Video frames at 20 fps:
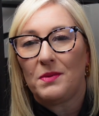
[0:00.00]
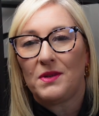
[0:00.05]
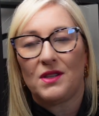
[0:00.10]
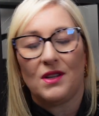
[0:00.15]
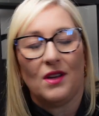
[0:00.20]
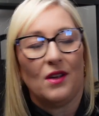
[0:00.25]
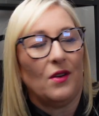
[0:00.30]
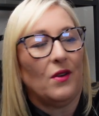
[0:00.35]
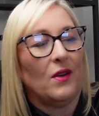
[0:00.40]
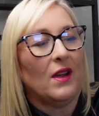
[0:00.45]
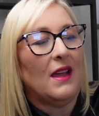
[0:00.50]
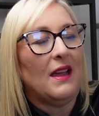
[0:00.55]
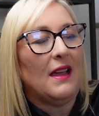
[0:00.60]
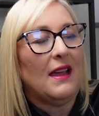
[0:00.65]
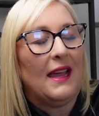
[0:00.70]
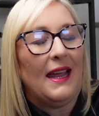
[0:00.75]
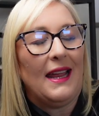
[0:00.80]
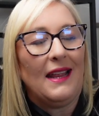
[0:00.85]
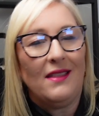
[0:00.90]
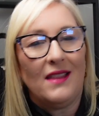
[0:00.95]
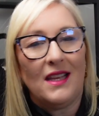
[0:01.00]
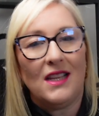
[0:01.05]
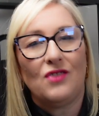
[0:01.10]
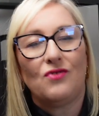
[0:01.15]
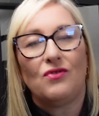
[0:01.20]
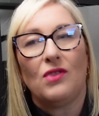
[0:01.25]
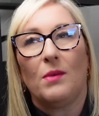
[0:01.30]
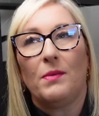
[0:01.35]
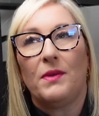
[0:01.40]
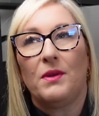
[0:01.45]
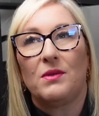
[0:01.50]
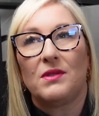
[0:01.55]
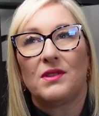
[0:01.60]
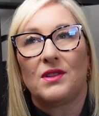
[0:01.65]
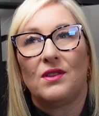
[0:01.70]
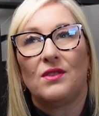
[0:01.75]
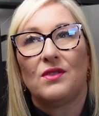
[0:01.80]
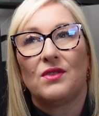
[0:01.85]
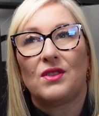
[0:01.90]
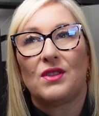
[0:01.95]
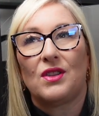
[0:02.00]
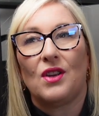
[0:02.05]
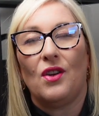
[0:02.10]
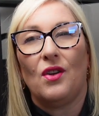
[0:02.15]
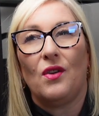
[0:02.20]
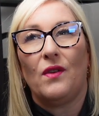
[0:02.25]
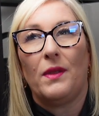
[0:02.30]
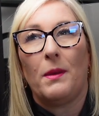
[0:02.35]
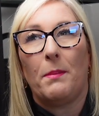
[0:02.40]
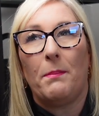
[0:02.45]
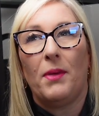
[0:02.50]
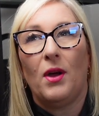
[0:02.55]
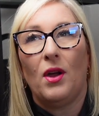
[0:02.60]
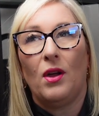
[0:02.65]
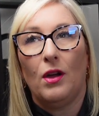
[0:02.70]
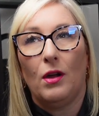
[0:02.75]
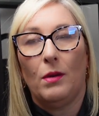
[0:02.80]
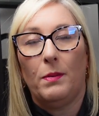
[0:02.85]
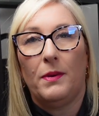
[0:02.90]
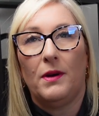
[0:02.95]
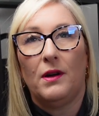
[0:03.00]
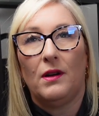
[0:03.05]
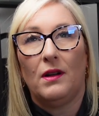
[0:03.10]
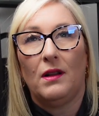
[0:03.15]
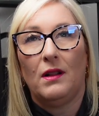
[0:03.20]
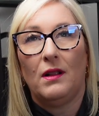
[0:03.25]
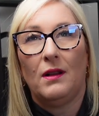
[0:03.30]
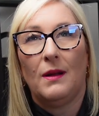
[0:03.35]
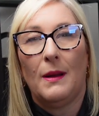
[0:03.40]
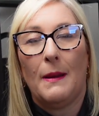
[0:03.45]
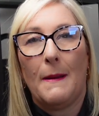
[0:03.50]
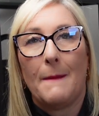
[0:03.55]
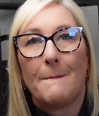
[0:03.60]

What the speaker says: So in this drop there was also the purple.